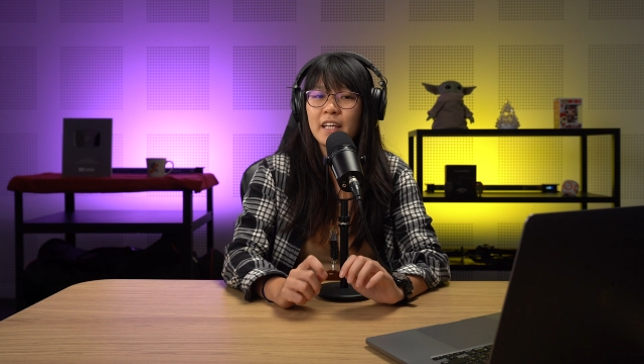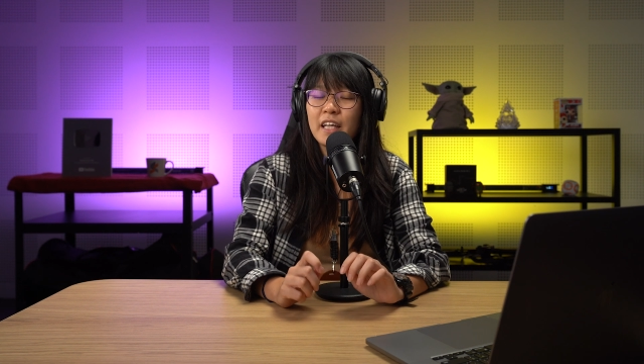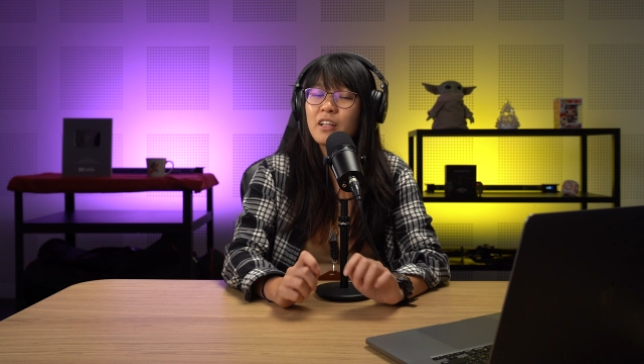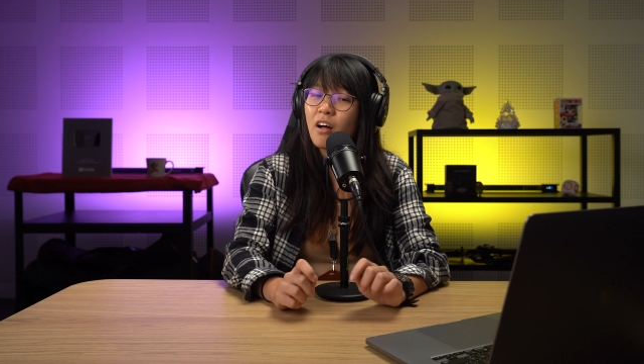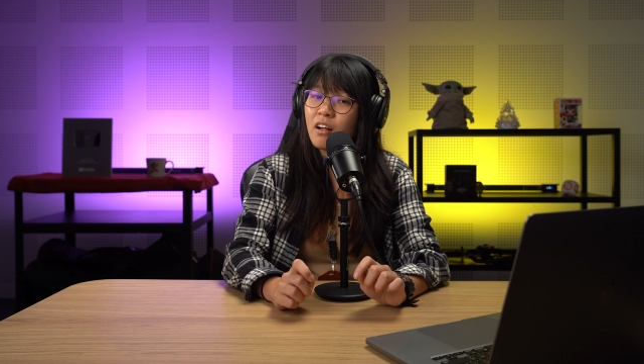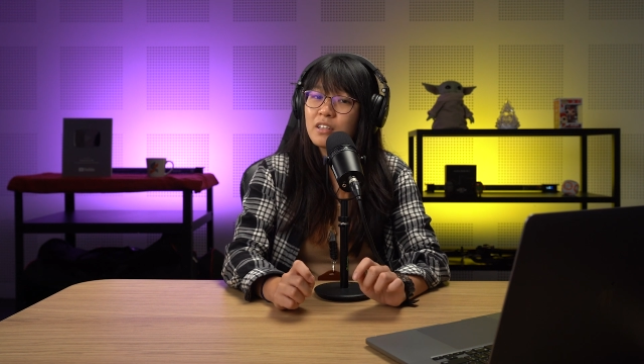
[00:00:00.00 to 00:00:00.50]

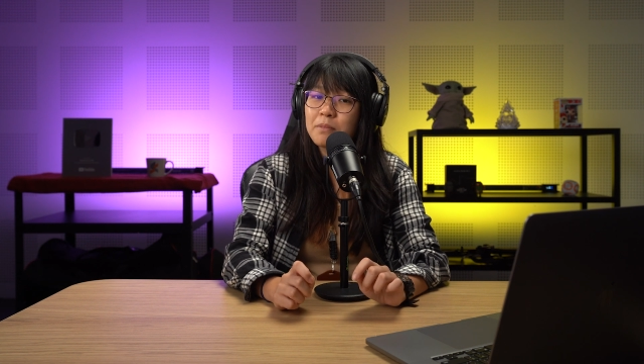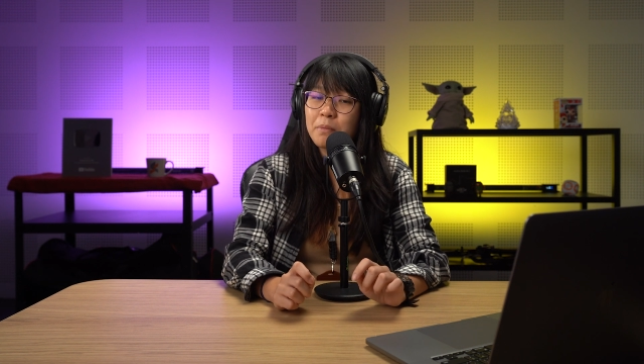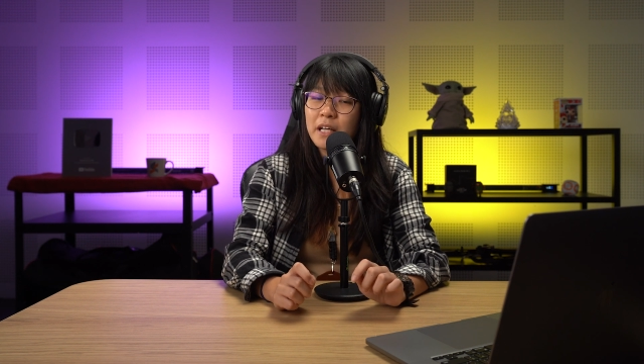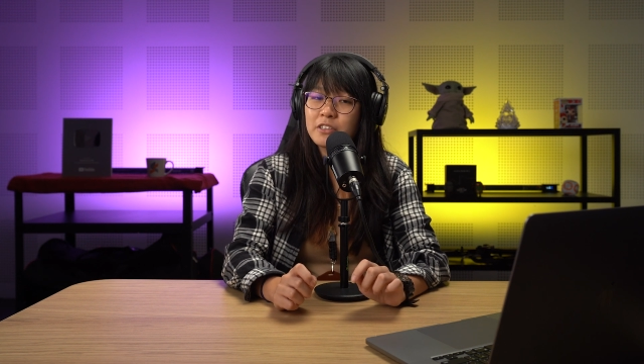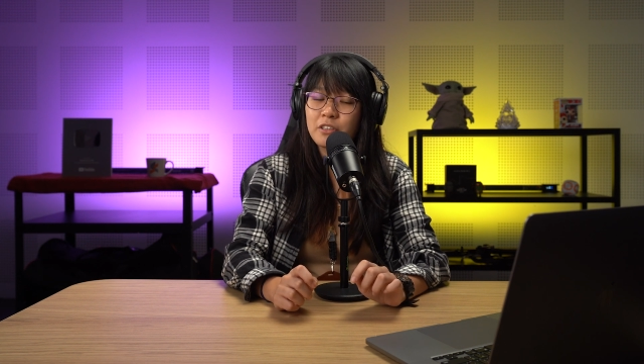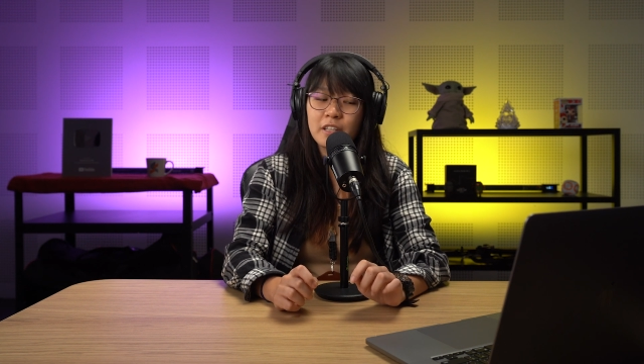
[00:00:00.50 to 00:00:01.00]
It all
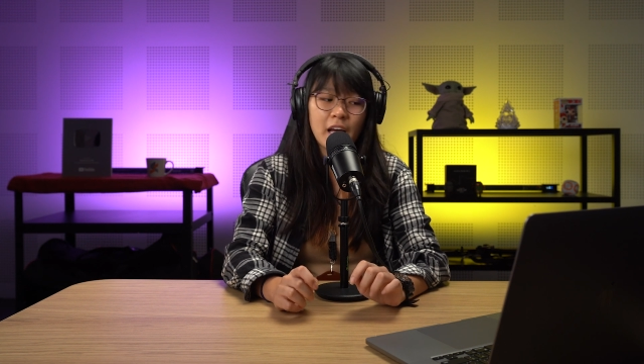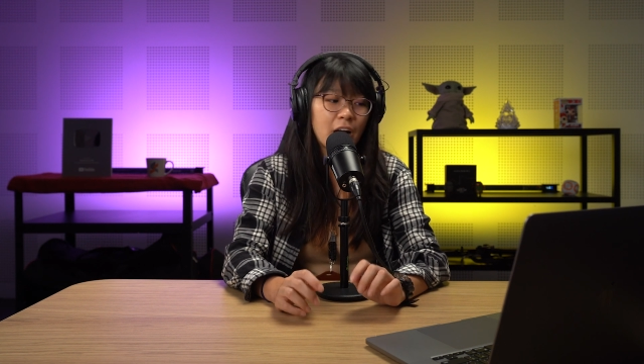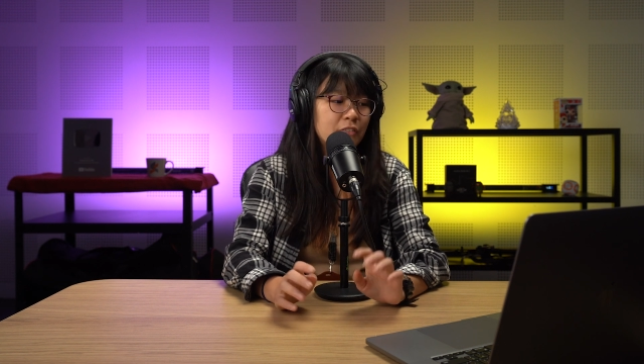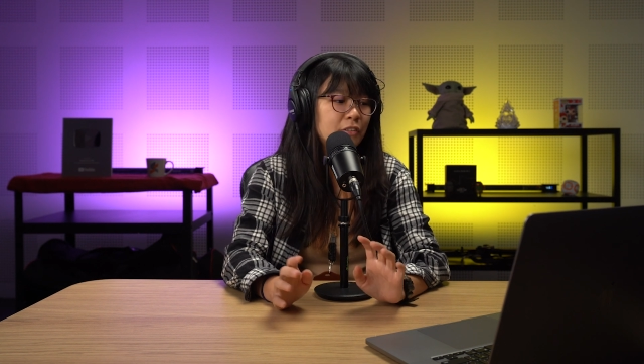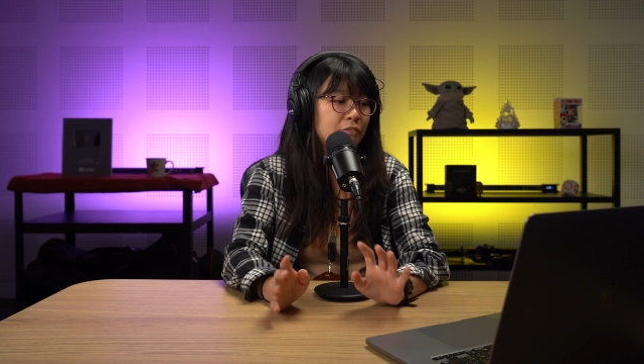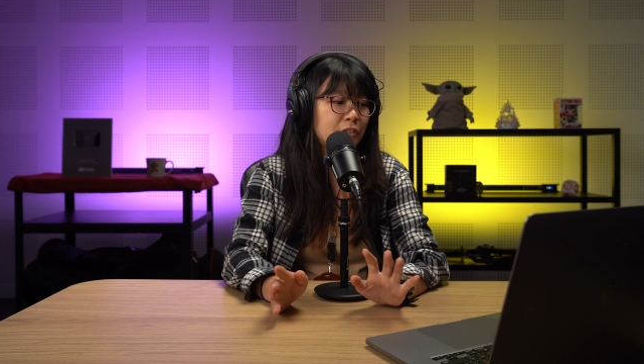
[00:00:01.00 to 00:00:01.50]
depends on
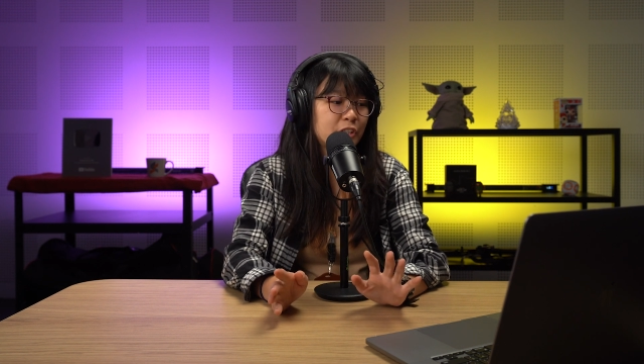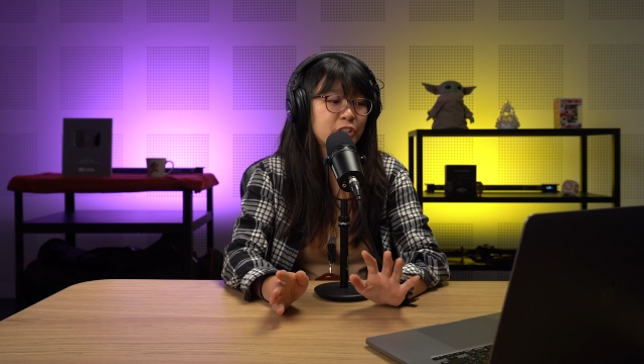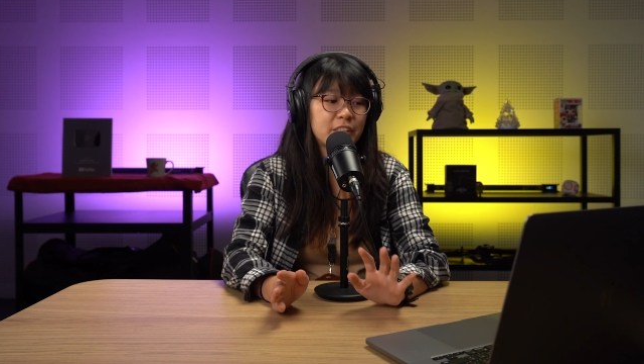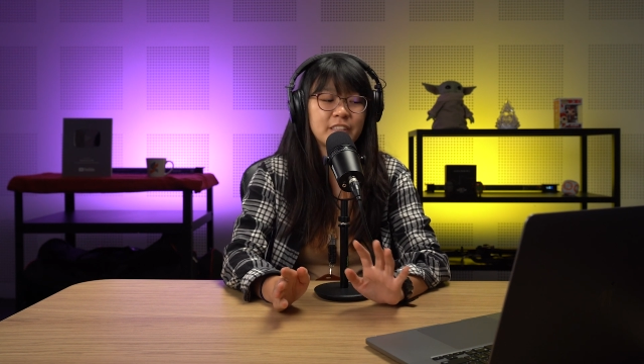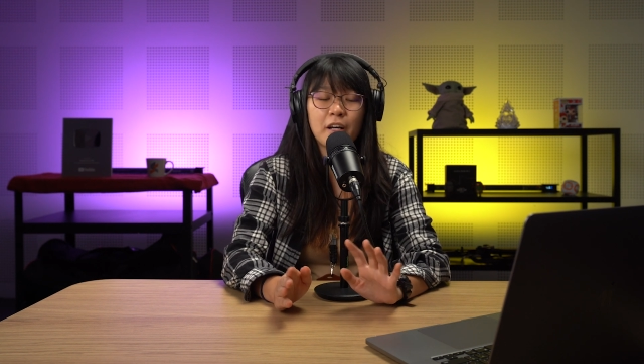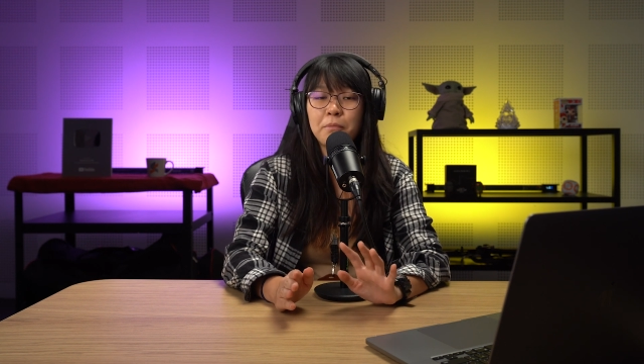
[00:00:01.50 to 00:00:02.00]
how the feature is